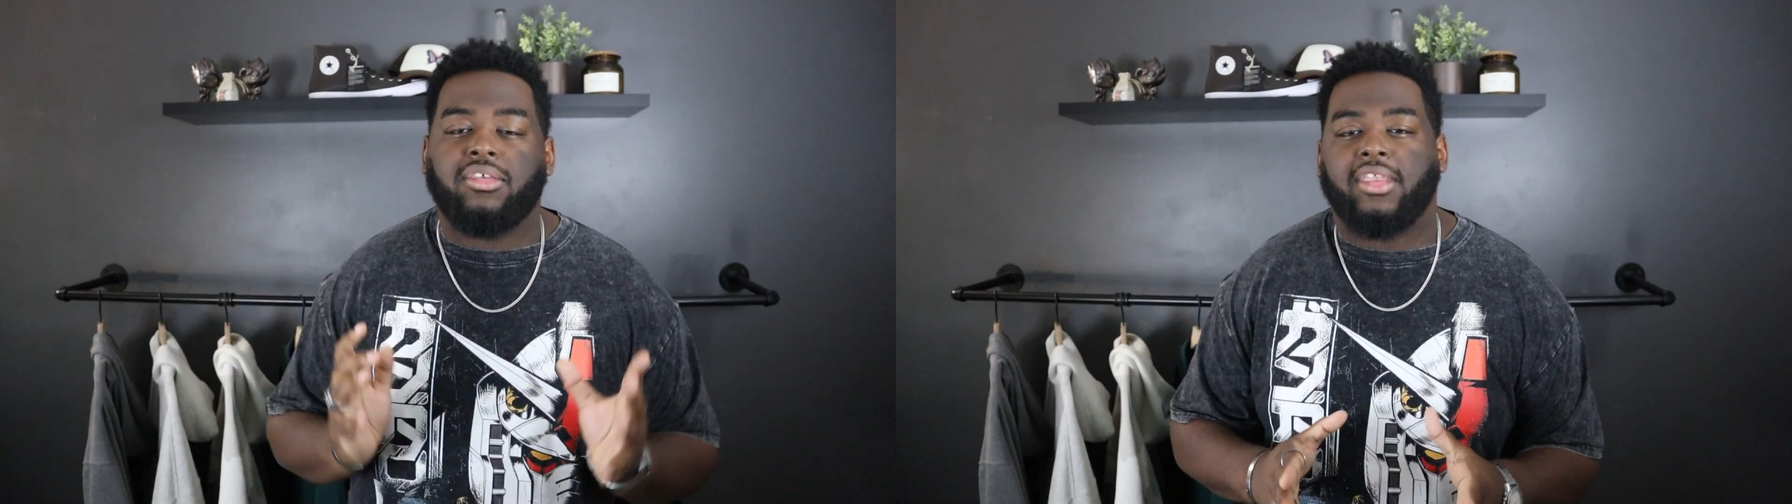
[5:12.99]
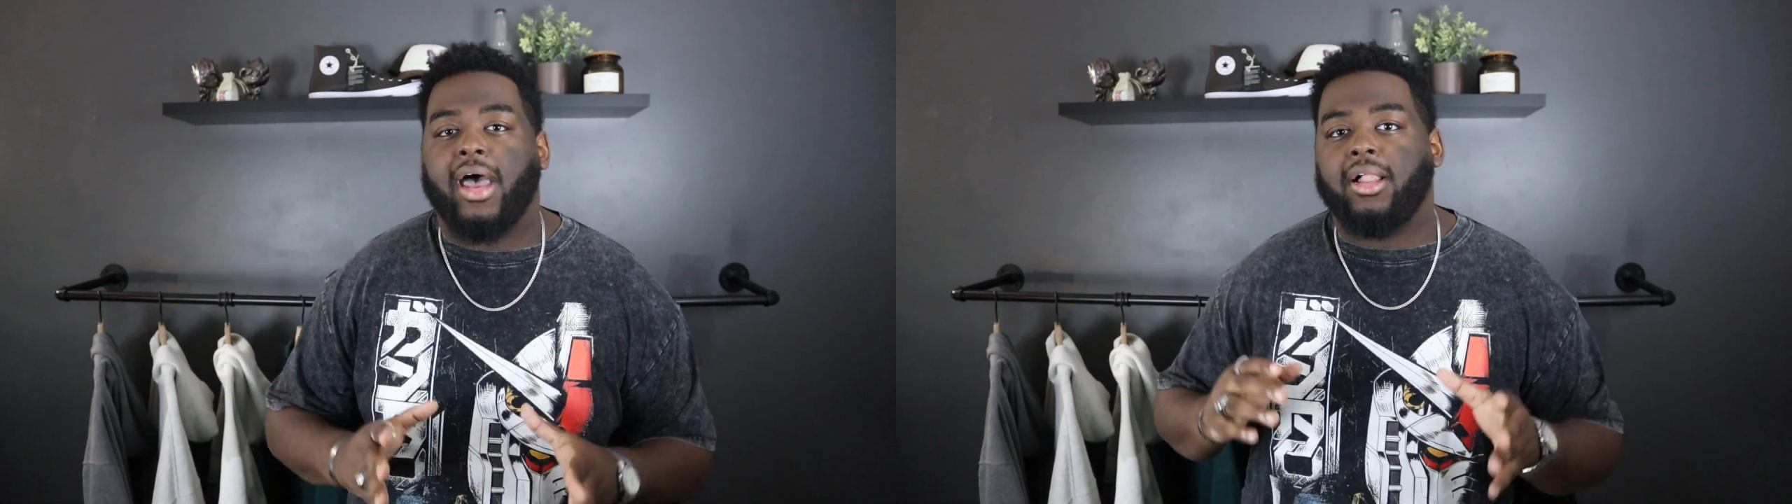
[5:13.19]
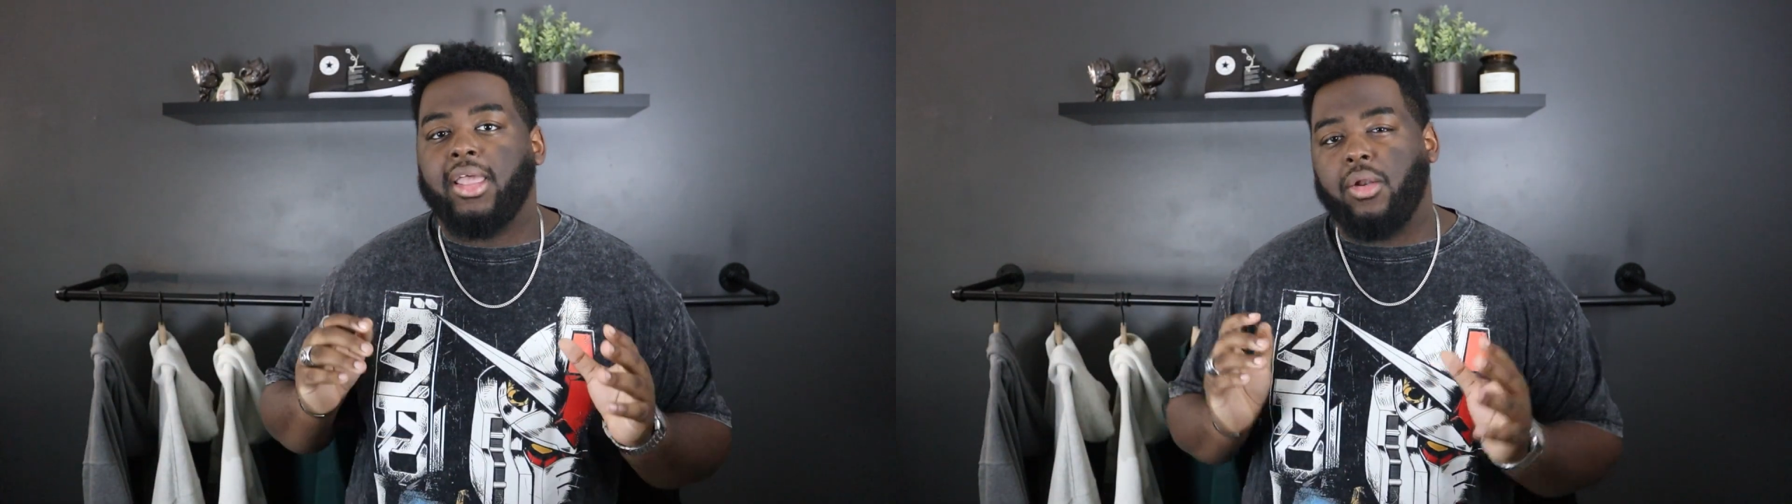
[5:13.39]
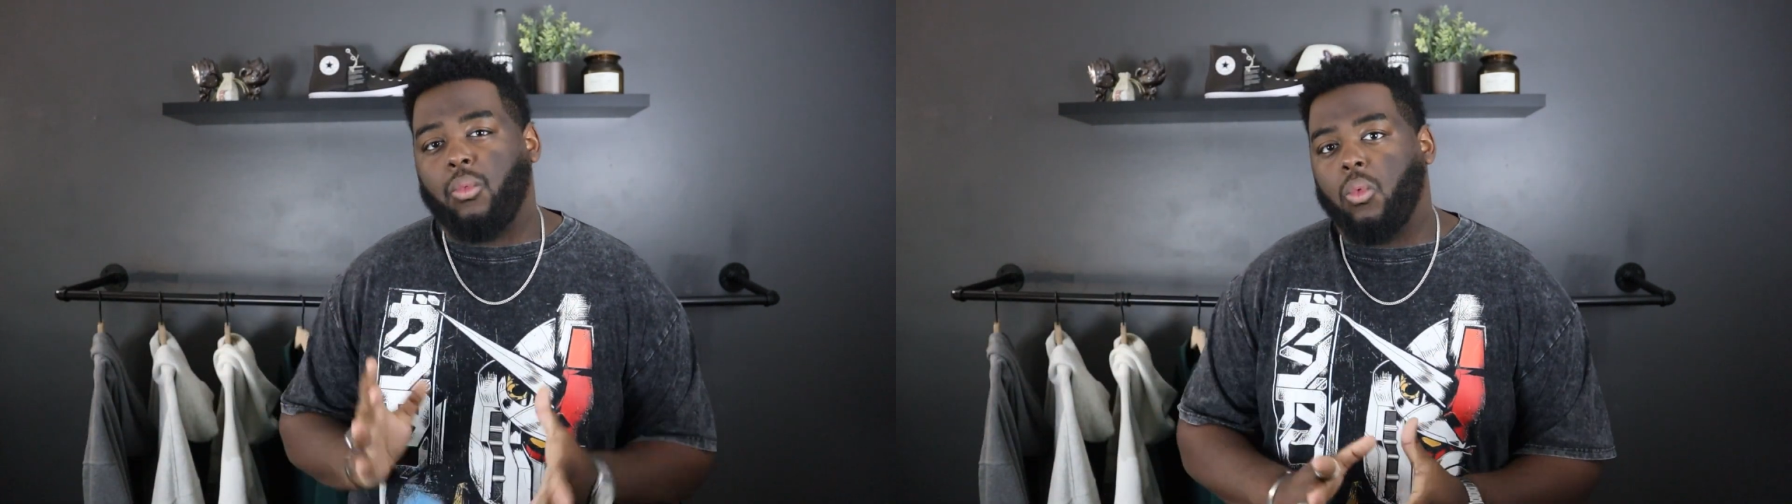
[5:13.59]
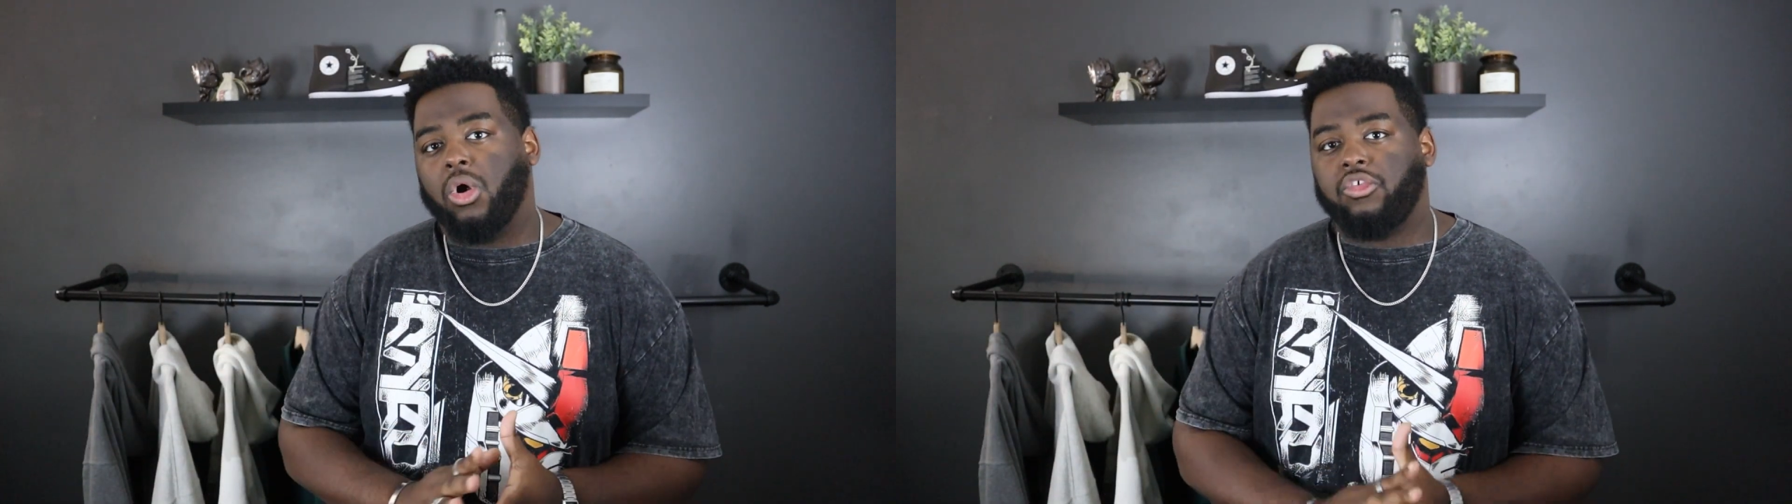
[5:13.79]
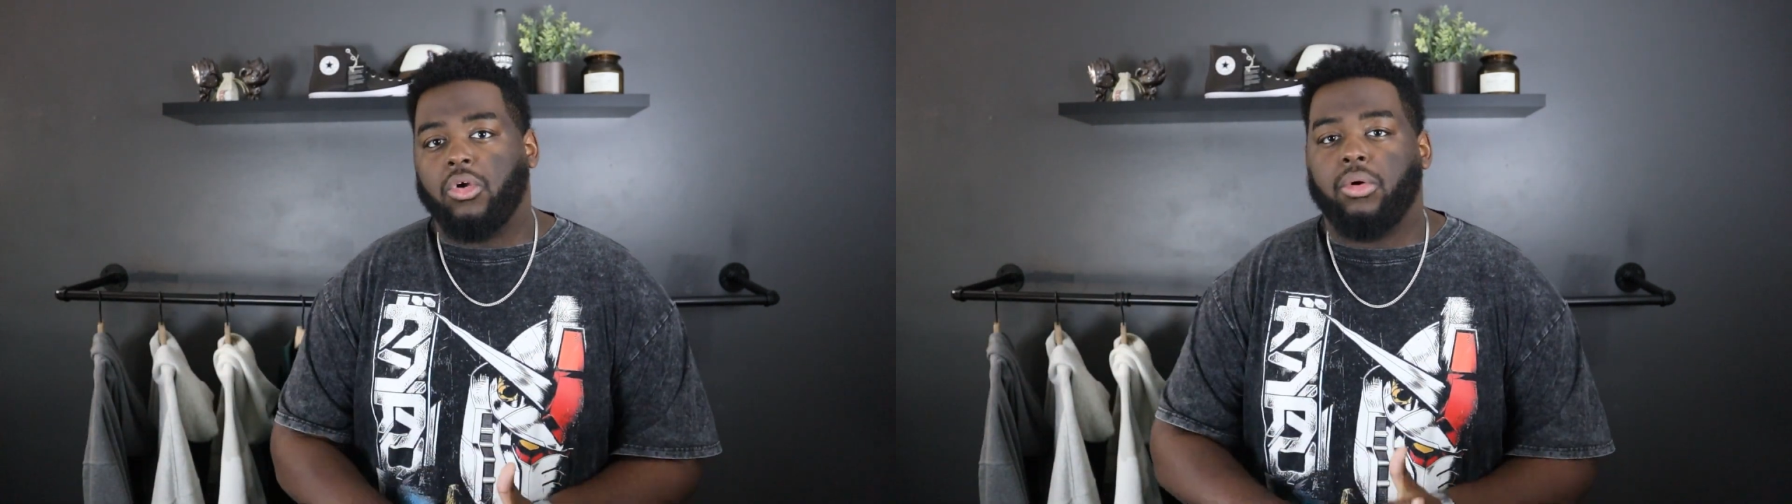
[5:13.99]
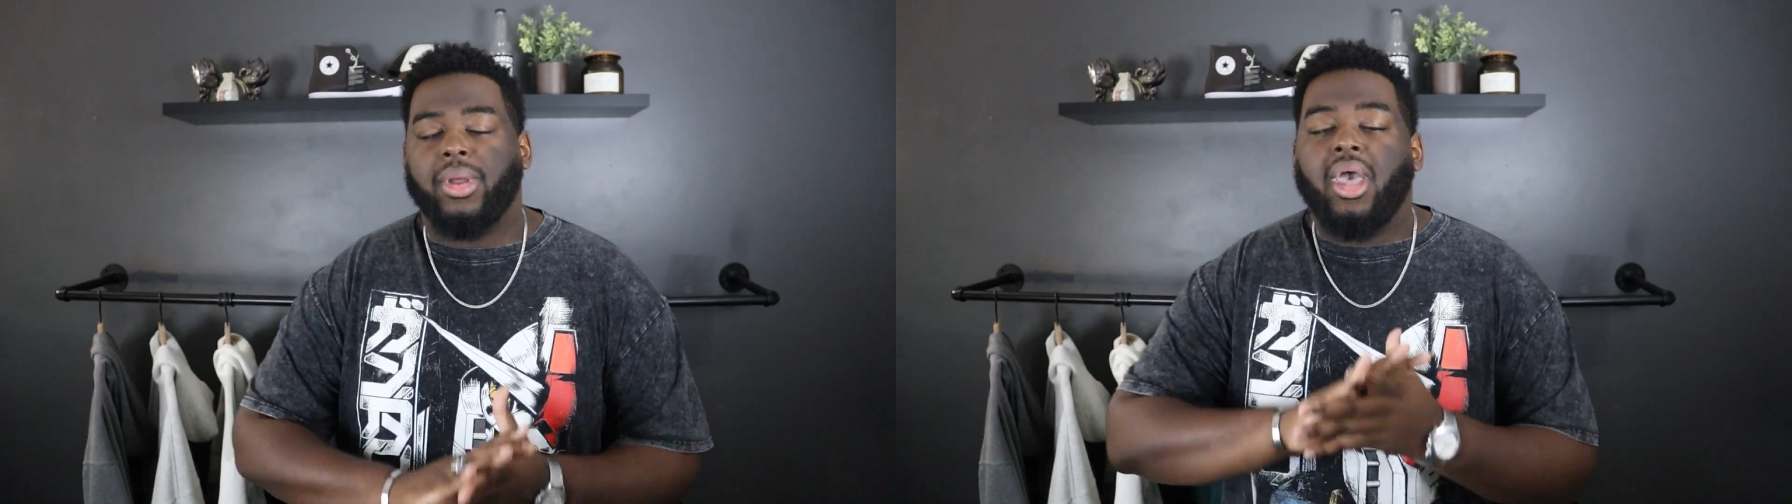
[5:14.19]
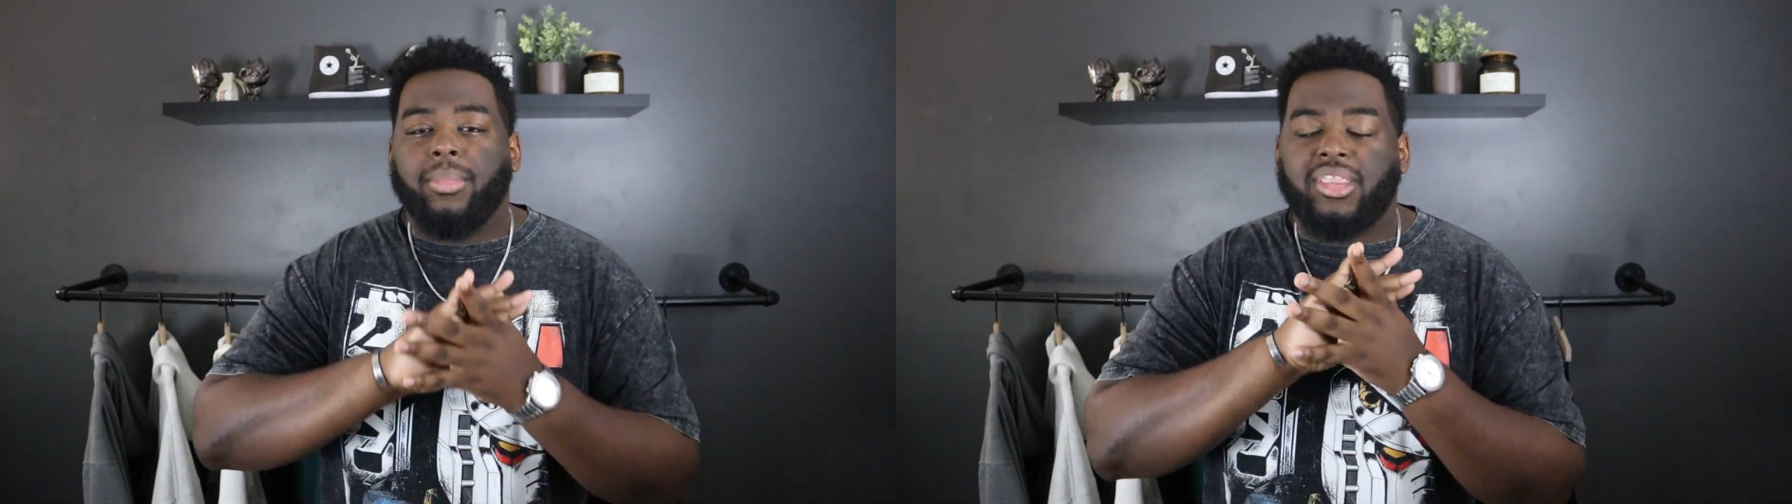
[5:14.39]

style and wardrobe.